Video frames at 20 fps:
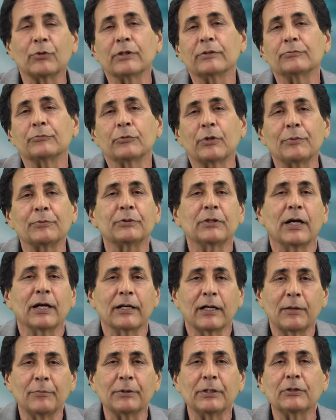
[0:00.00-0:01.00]

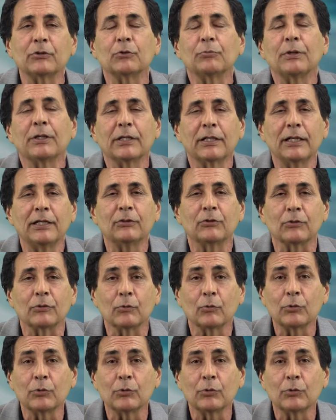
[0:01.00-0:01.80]
Rebstock, come and get your medication."